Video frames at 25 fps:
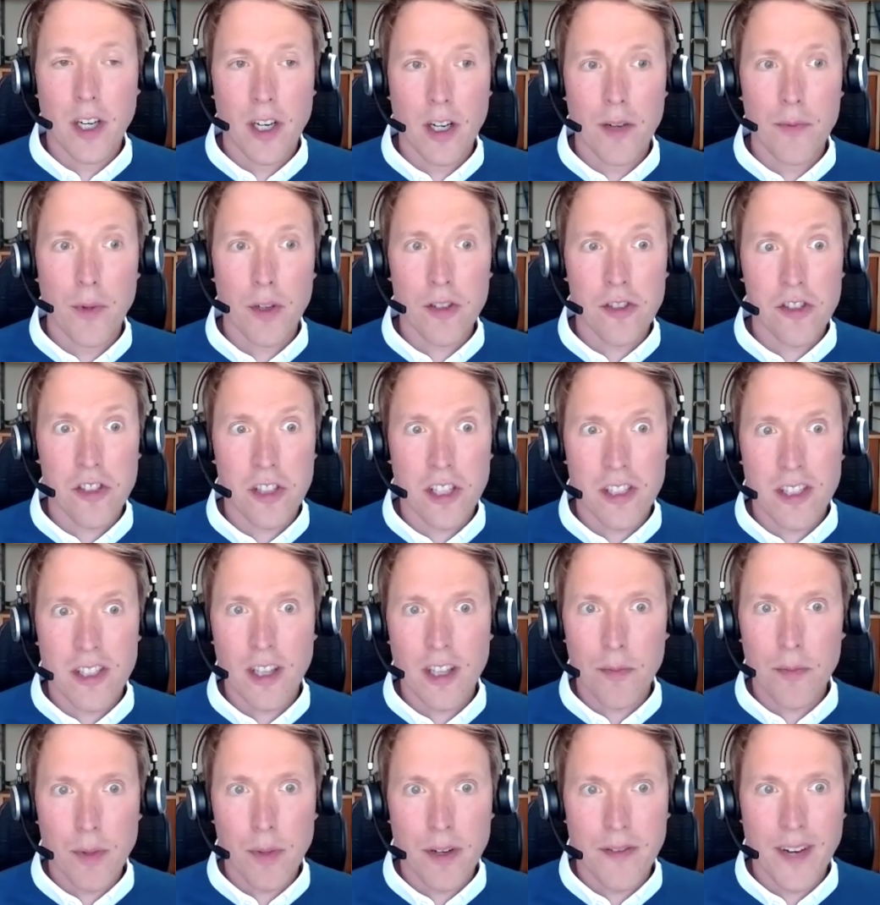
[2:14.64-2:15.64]
homogeneous
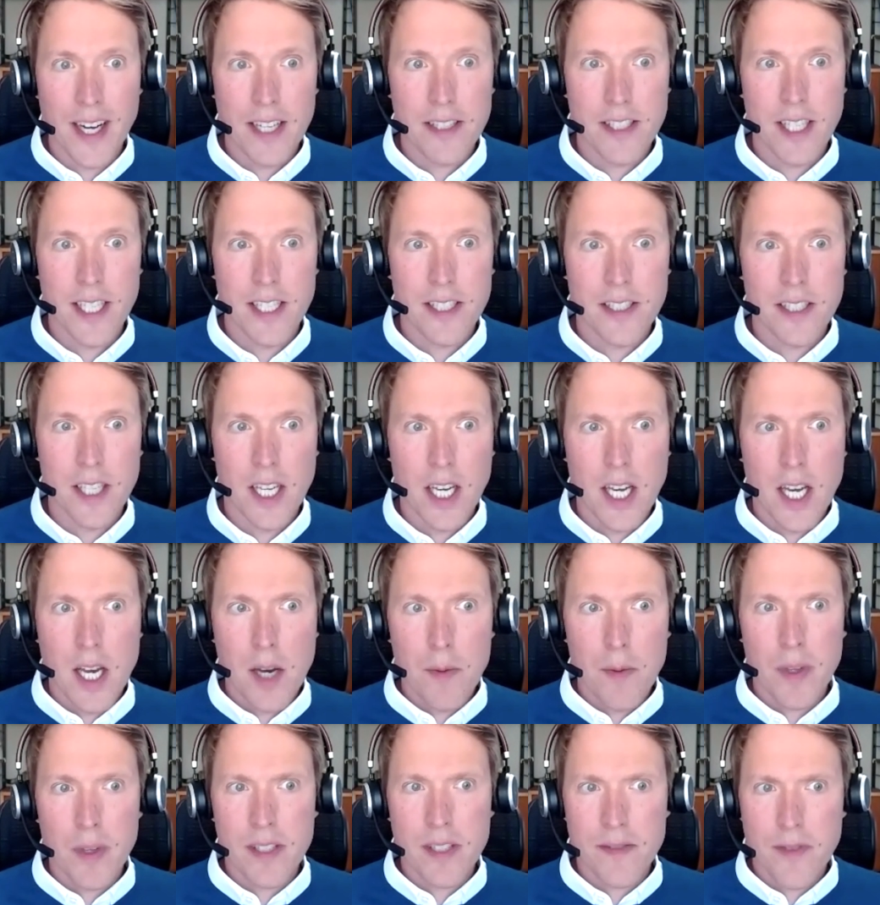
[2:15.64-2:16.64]
lump of assets,
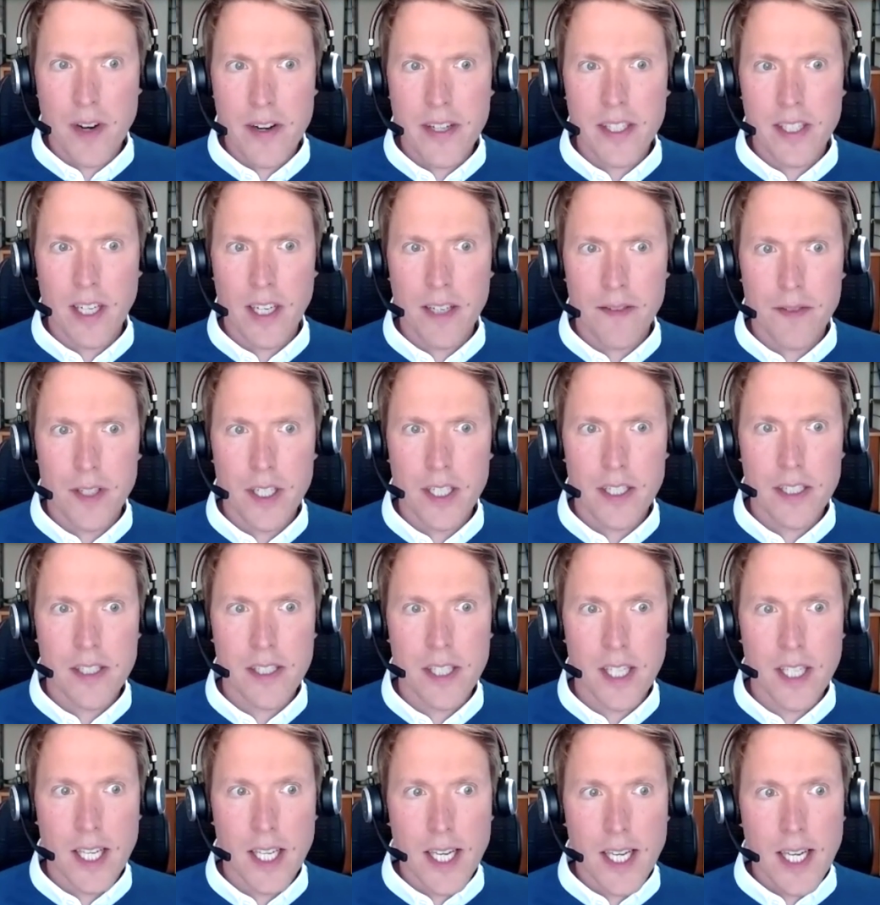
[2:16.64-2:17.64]
but it's very
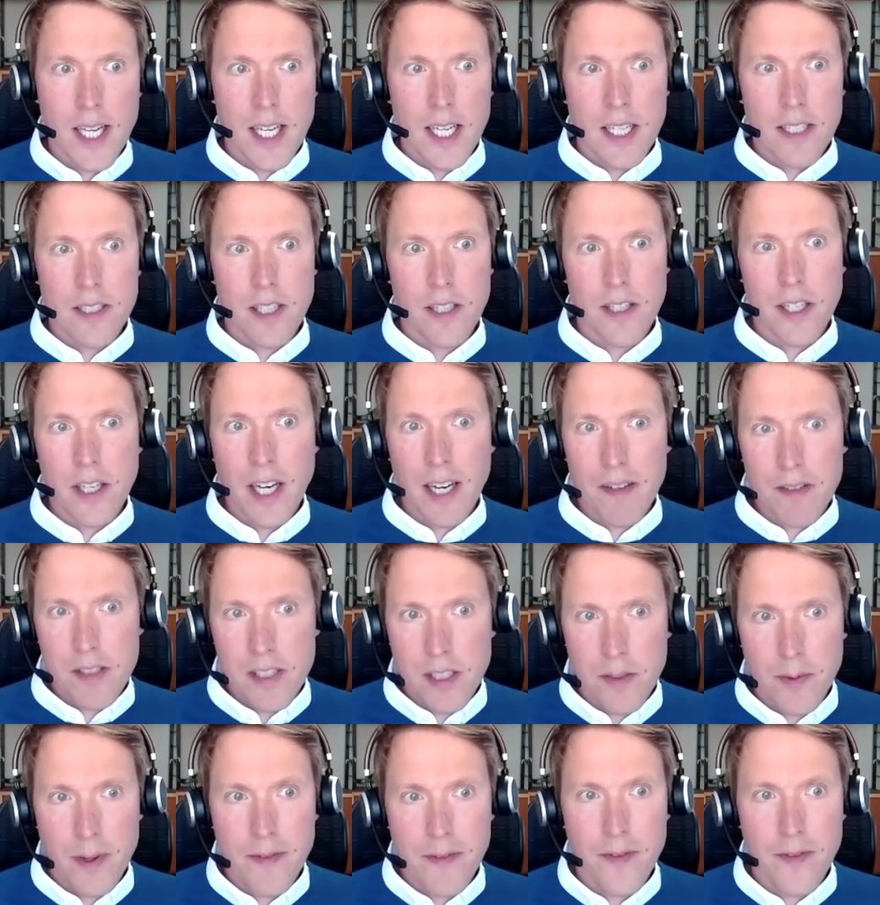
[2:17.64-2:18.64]
diverse. So you have
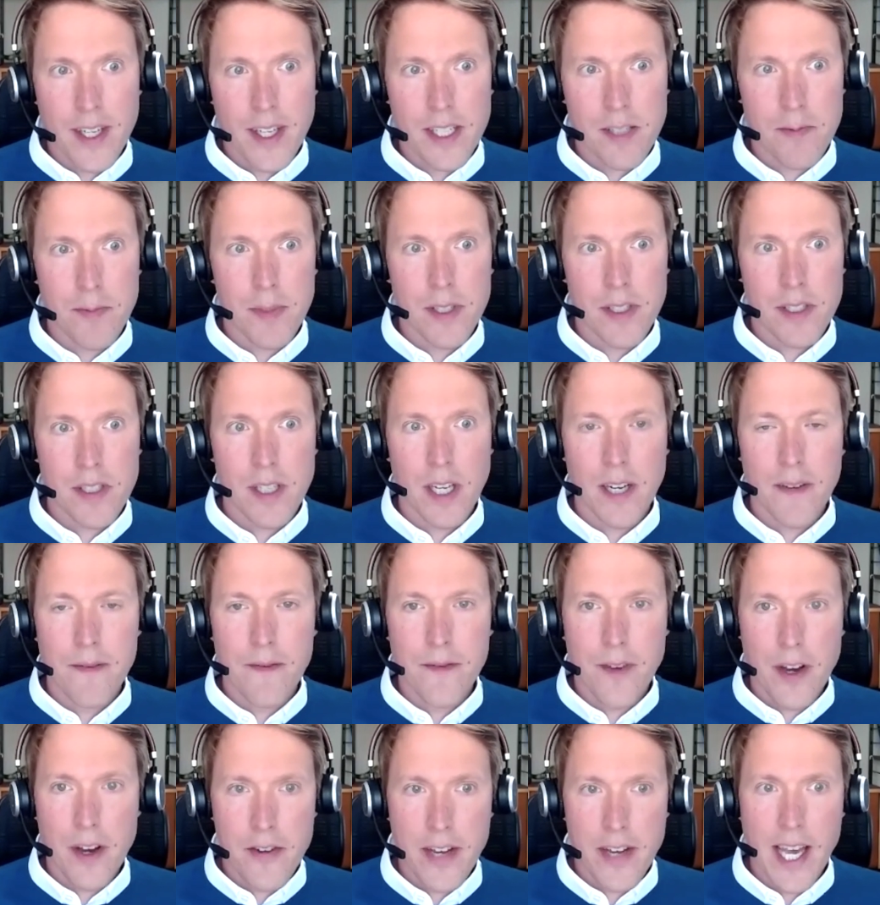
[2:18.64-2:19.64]
some investments that are
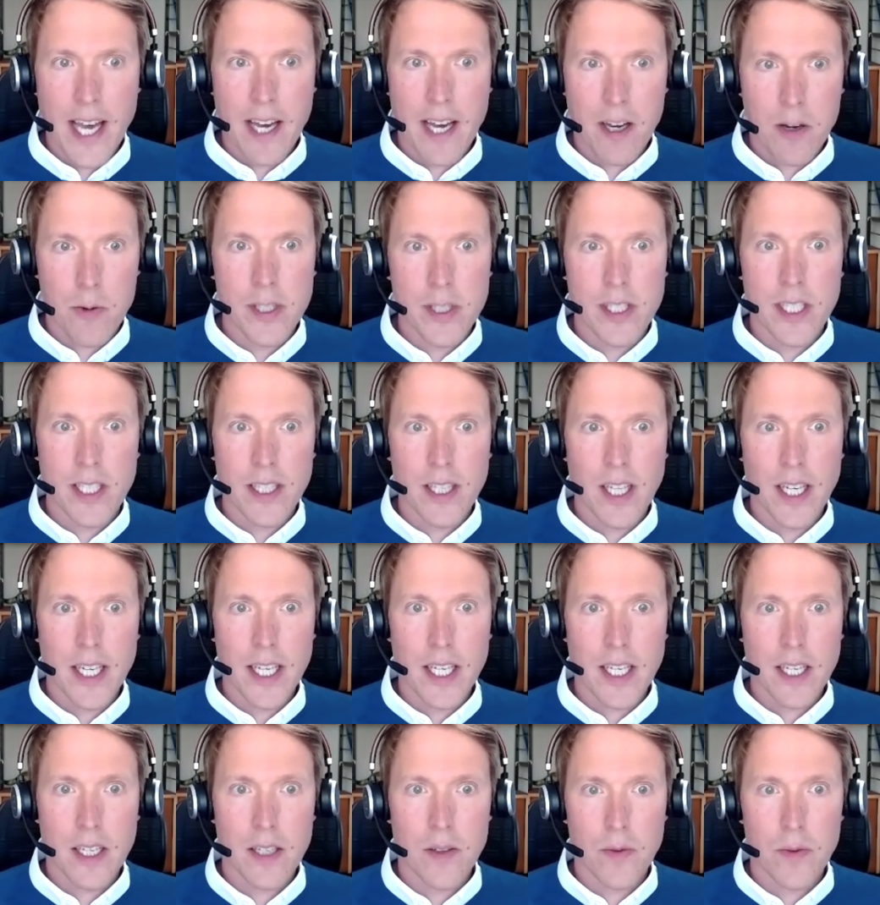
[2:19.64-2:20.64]
very
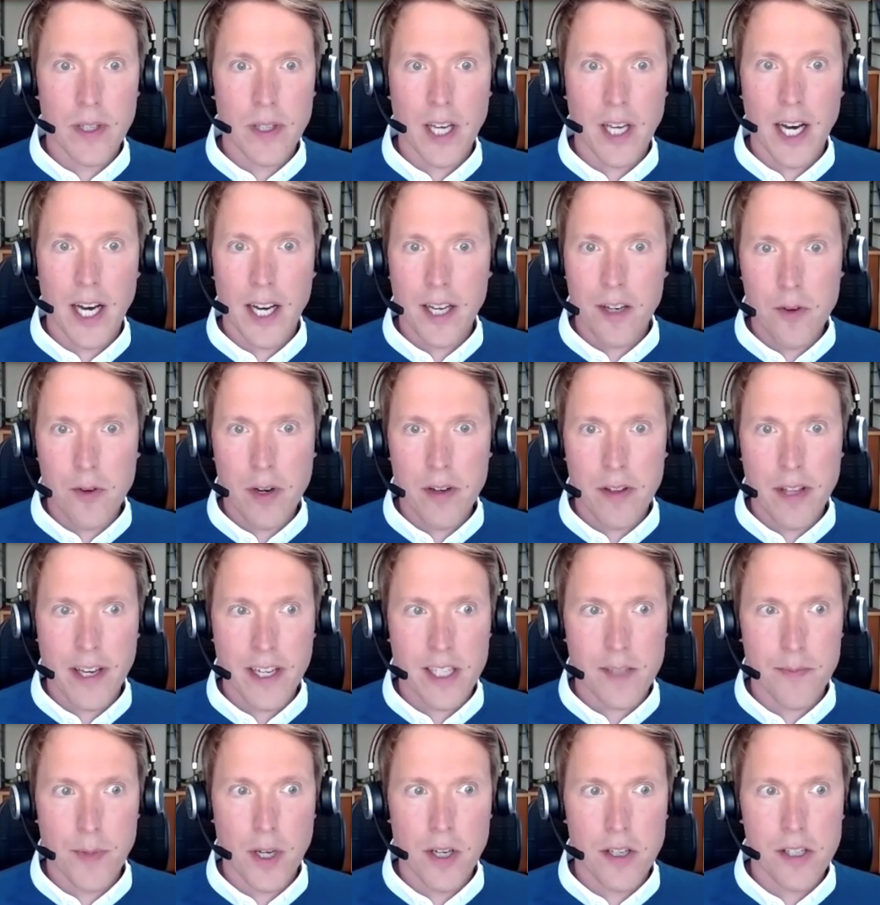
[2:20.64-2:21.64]
equity-like with high growth
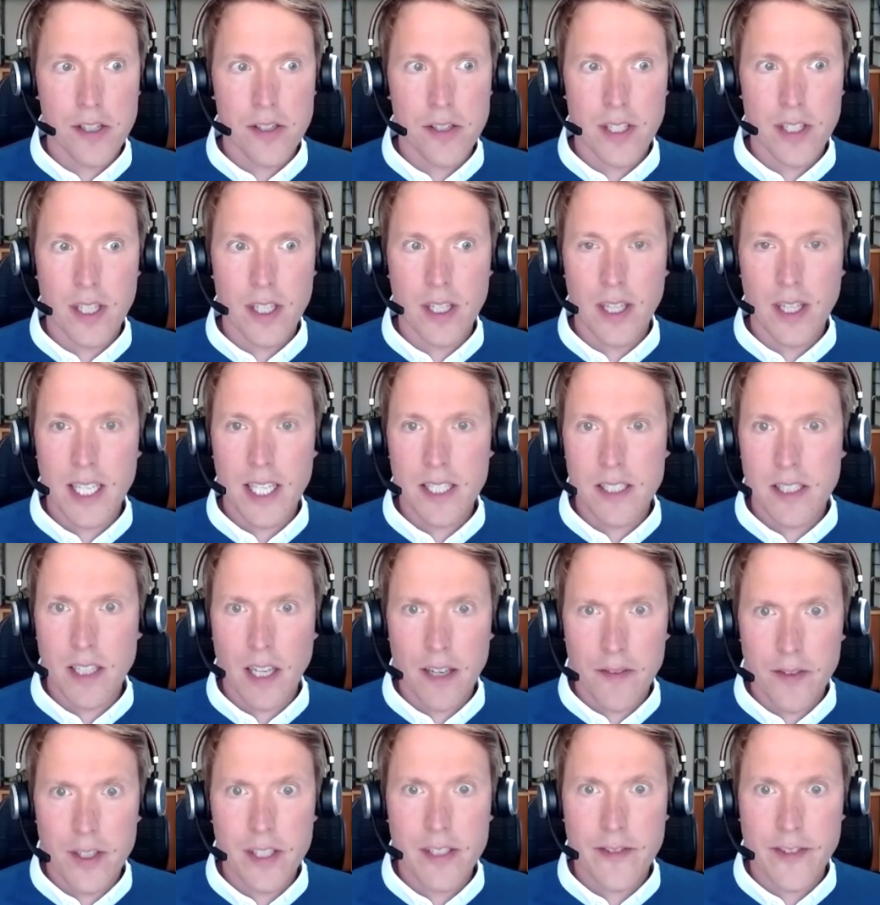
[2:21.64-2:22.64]
exposure and less
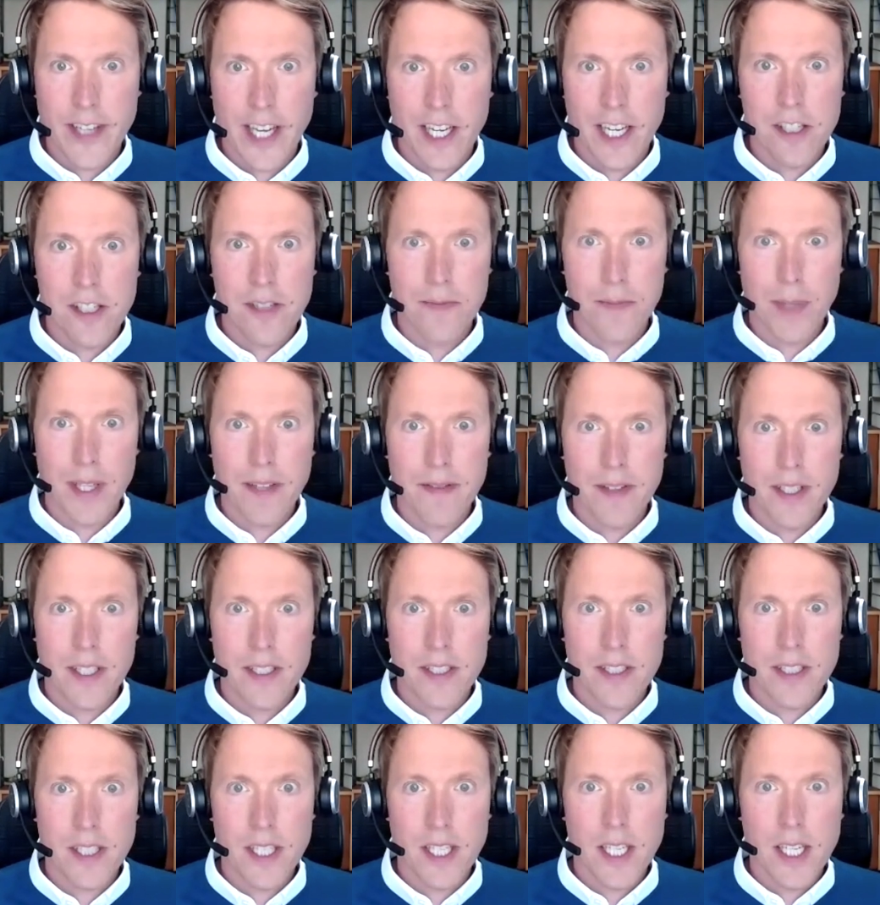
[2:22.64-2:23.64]
diversification
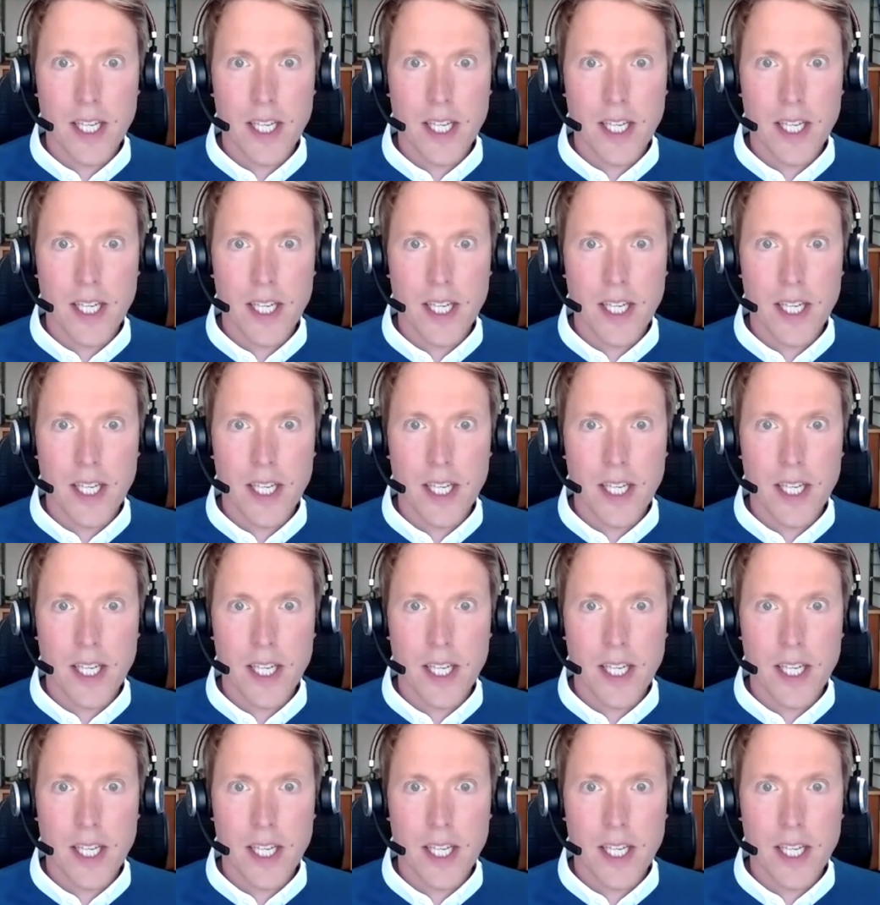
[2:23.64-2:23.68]
benefits.